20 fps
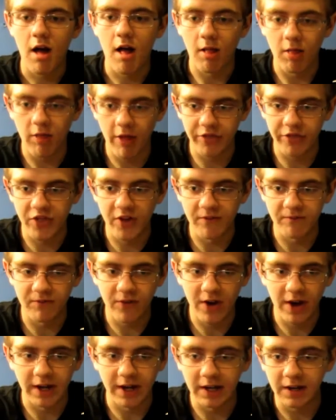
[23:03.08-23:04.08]
Let them
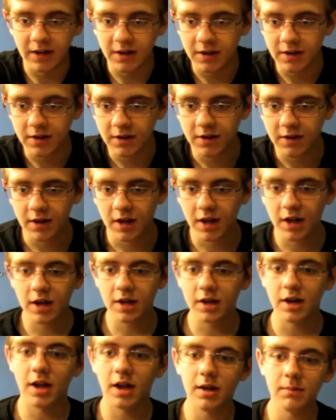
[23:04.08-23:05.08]
fight.
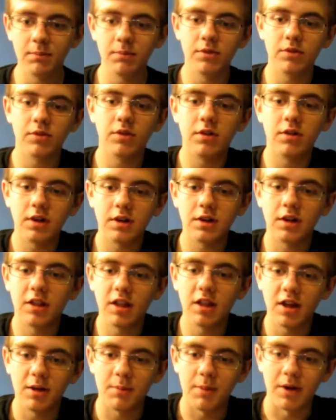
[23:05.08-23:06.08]
And I'm starting to
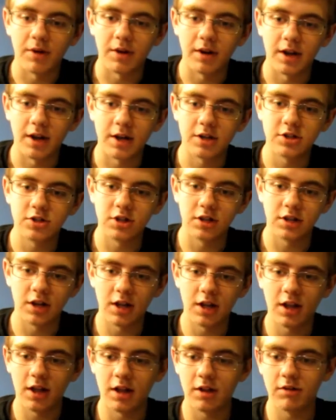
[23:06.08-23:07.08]
think about it, actually, now
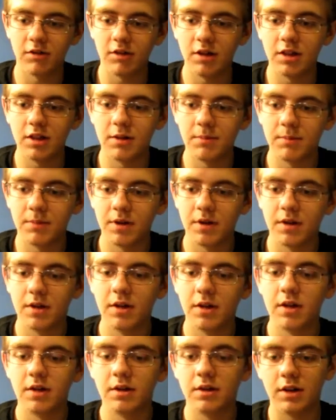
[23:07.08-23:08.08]
that I see them
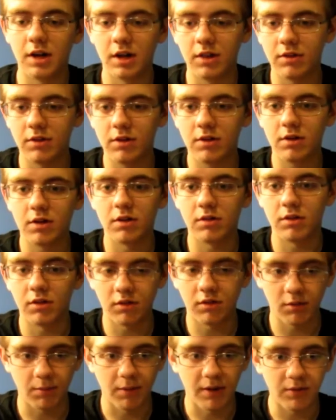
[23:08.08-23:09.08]
together, because this
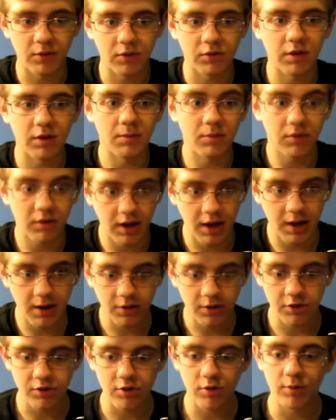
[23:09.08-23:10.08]
is my first time seeing
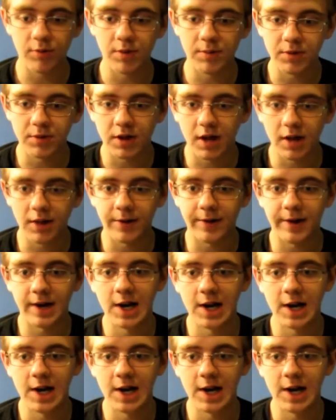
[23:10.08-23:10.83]
the two of them together.